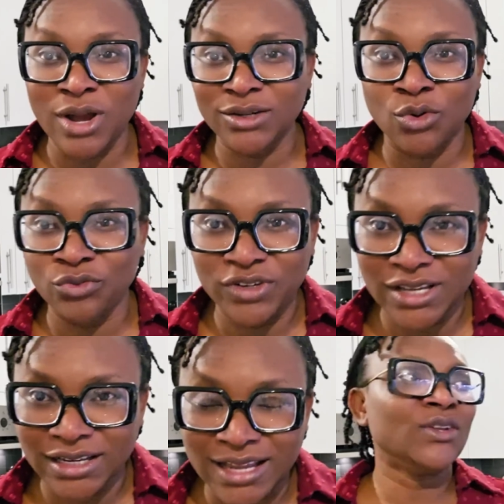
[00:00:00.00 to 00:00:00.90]
had COVID
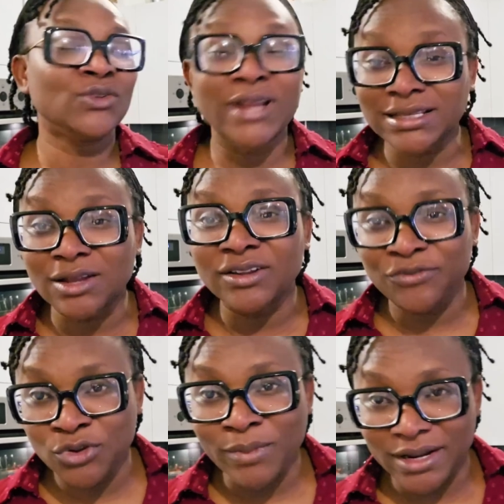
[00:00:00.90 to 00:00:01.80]
then. So that's how they
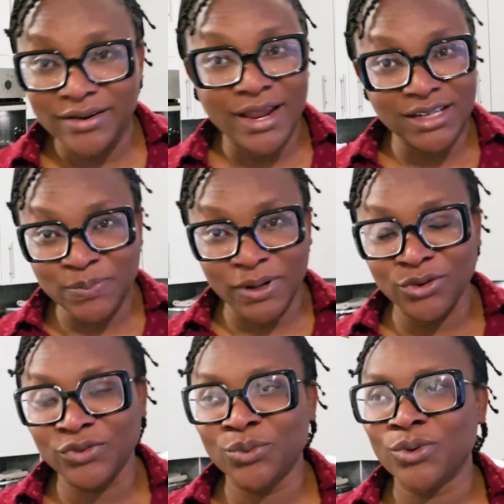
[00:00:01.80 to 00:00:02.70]
view malaria in this part
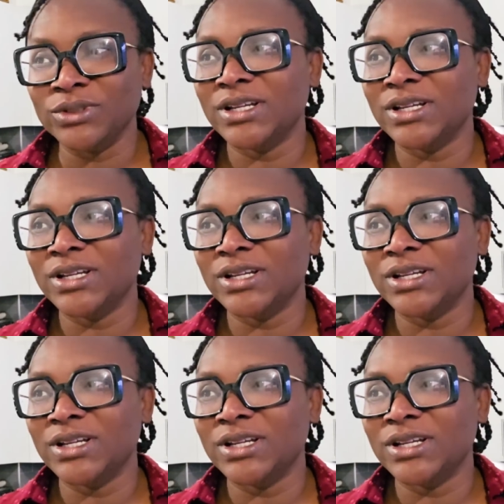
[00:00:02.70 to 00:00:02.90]
of the world.